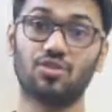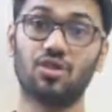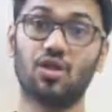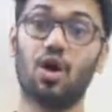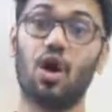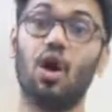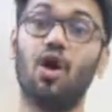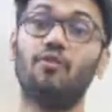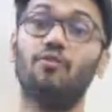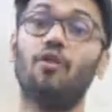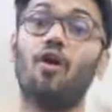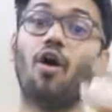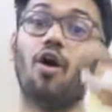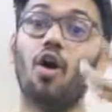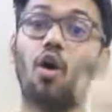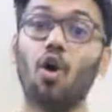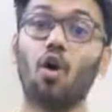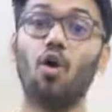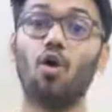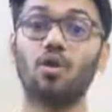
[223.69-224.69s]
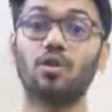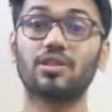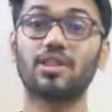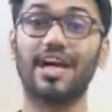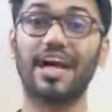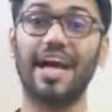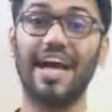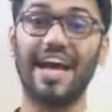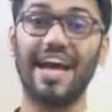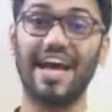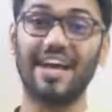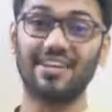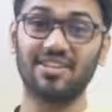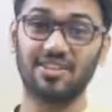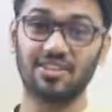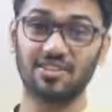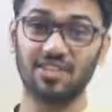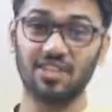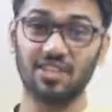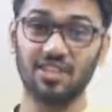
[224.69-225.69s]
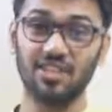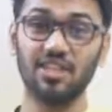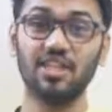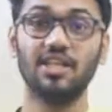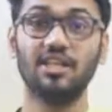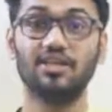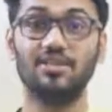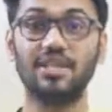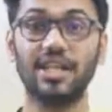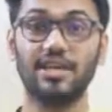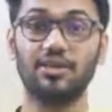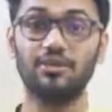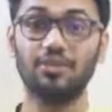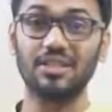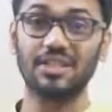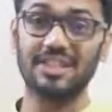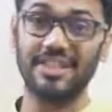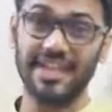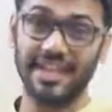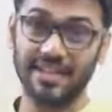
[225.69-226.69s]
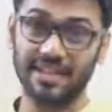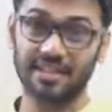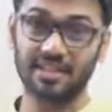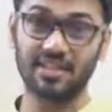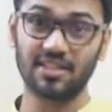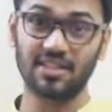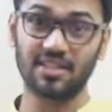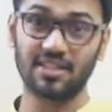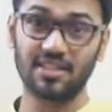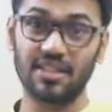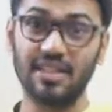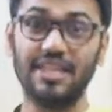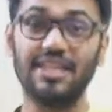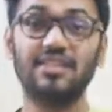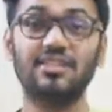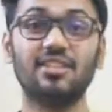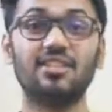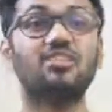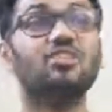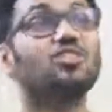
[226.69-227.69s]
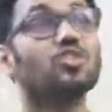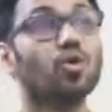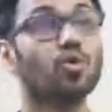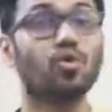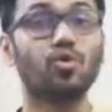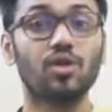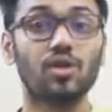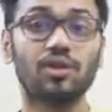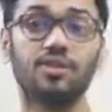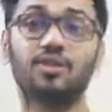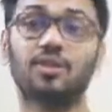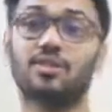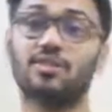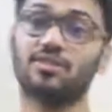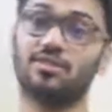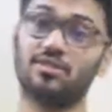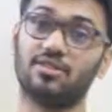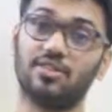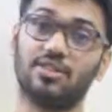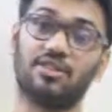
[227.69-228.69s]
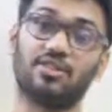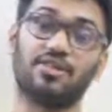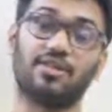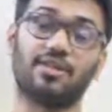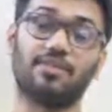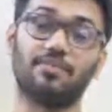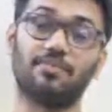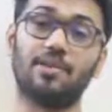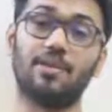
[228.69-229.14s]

of all the energy that we get in the solar system.